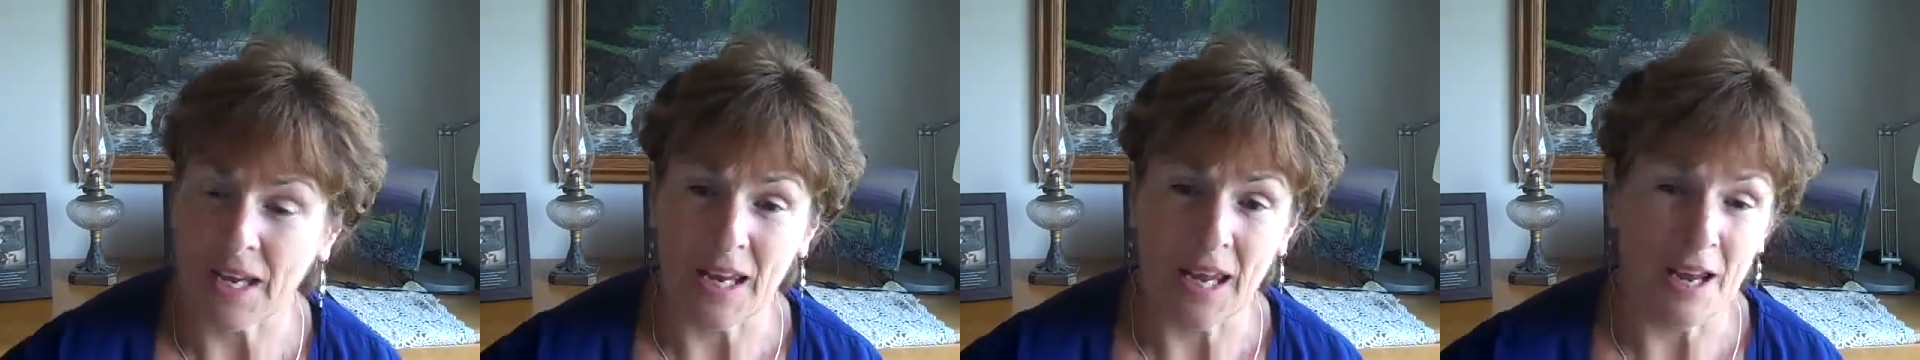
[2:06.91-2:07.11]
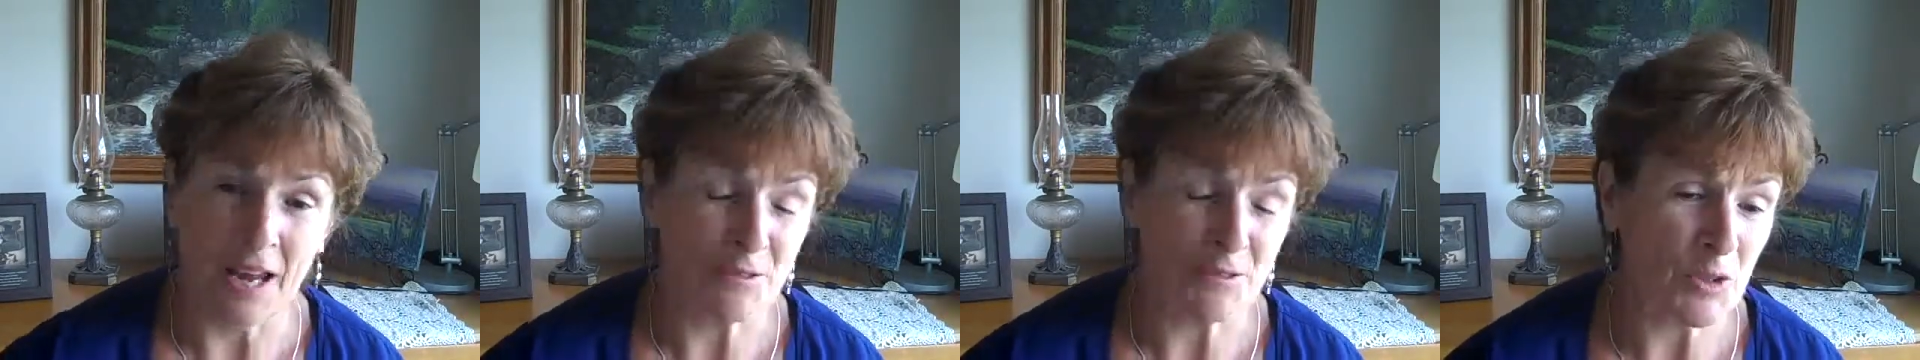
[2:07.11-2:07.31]

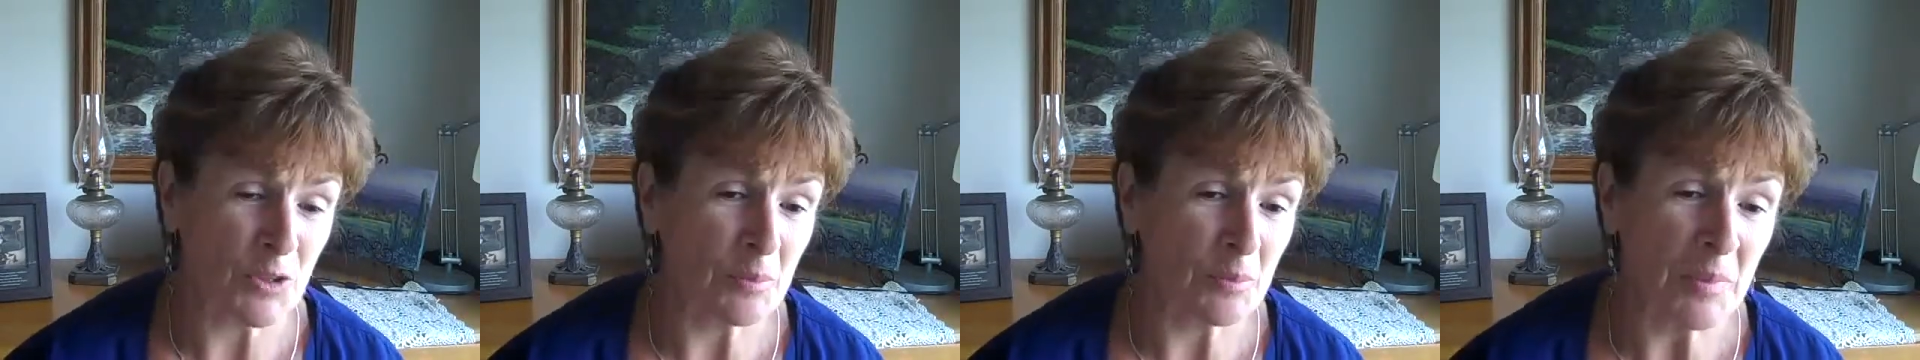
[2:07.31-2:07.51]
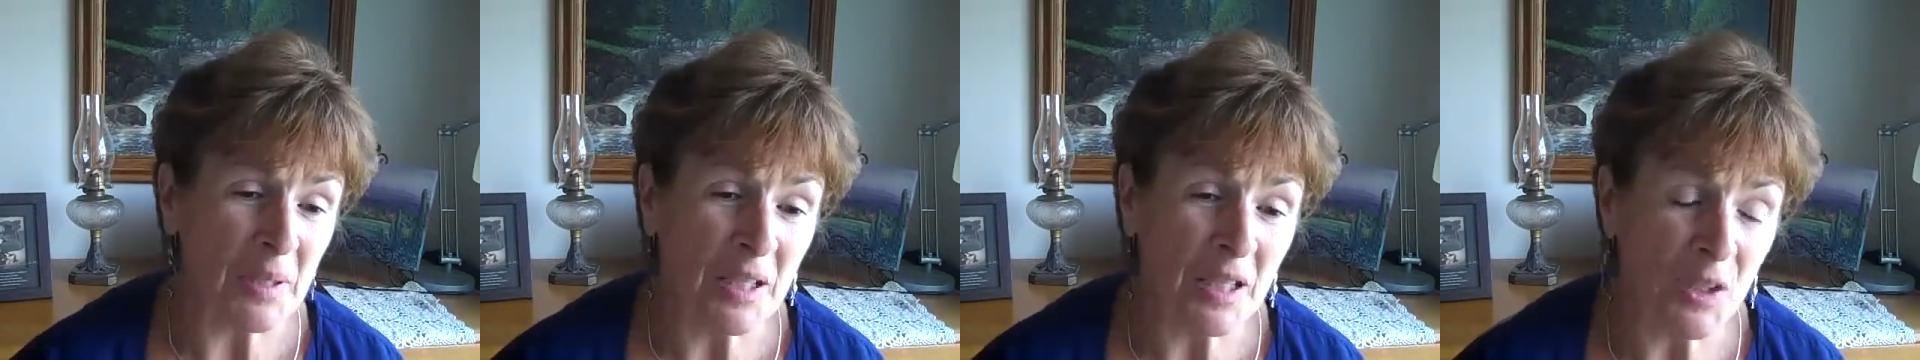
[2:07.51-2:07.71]
after
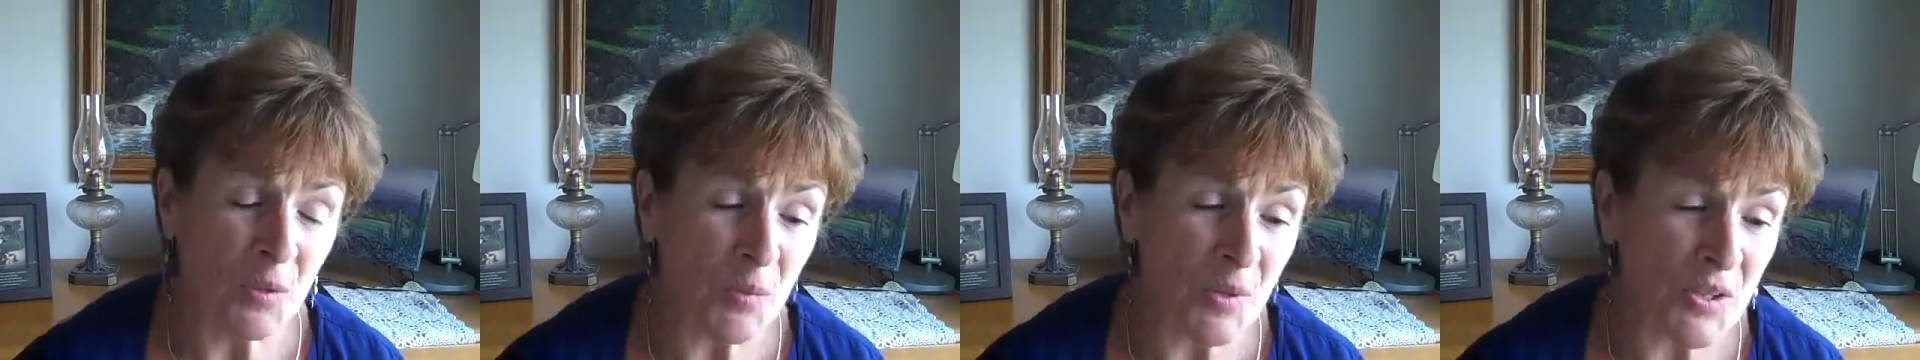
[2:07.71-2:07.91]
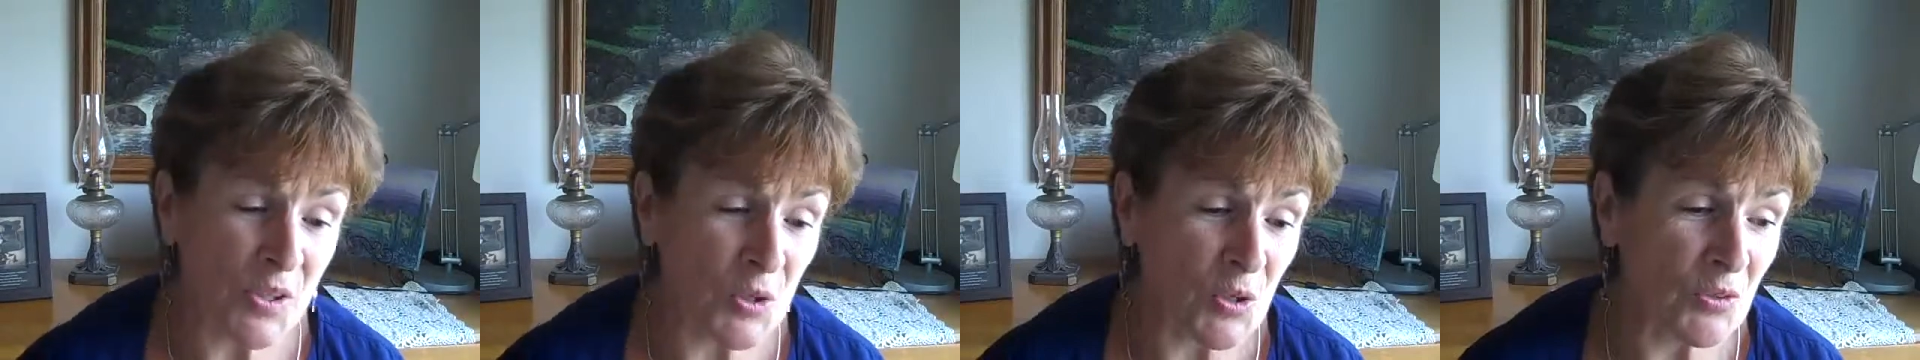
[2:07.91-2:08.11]
the
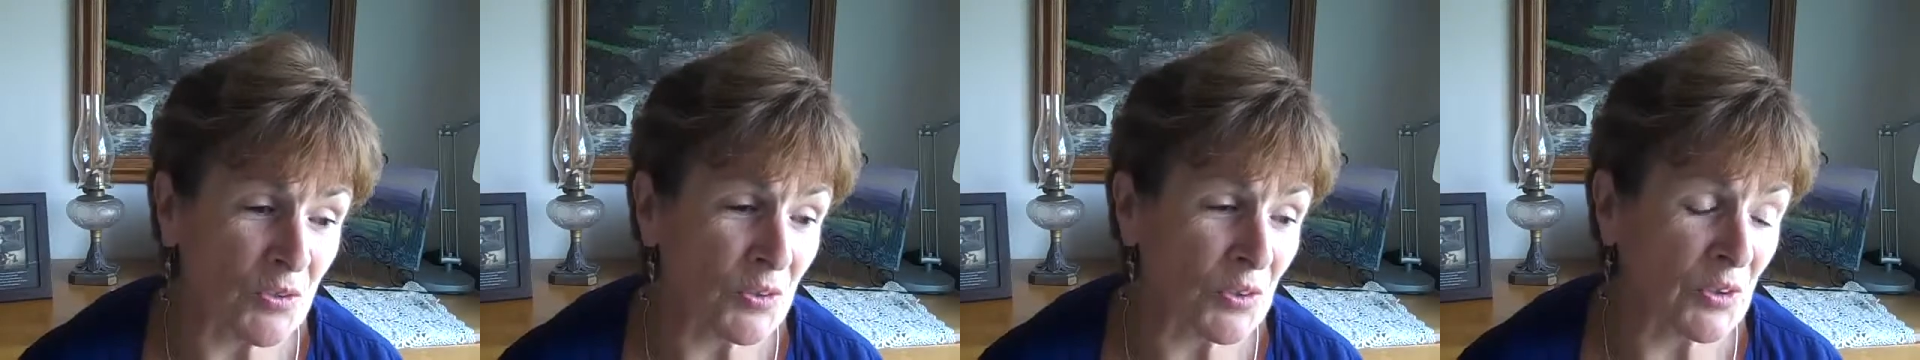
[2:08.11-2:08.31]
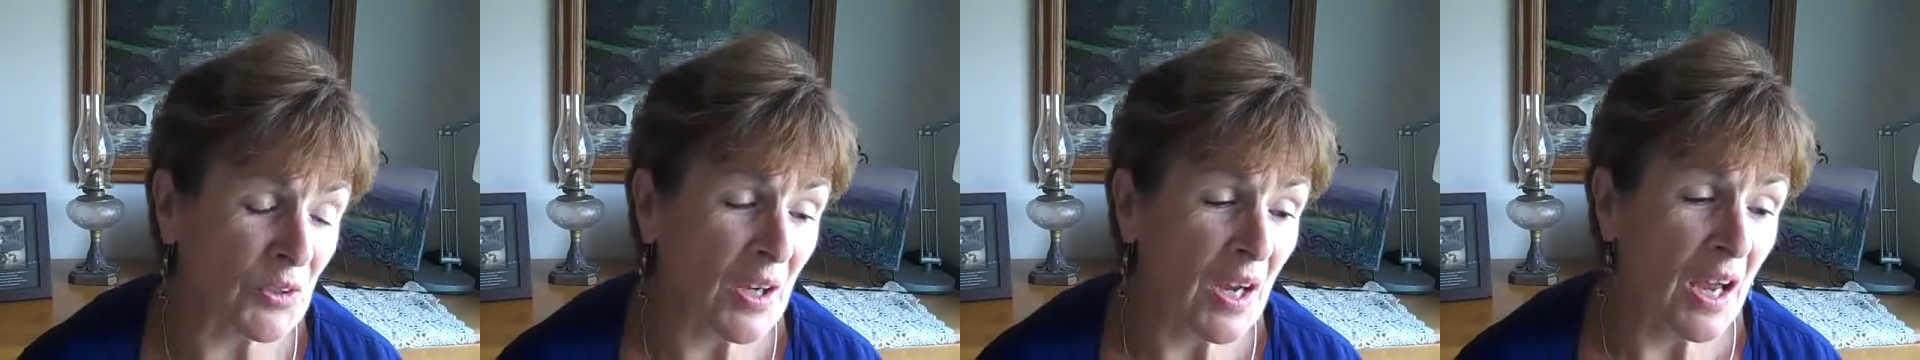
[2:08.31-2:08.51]
meeting was
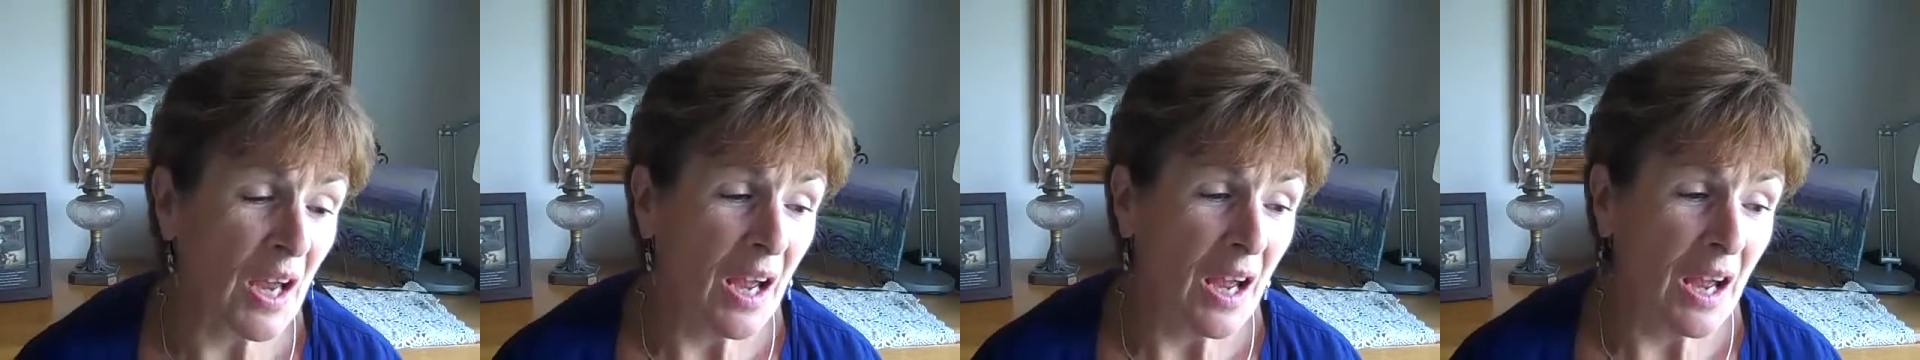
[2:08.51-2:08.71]
over,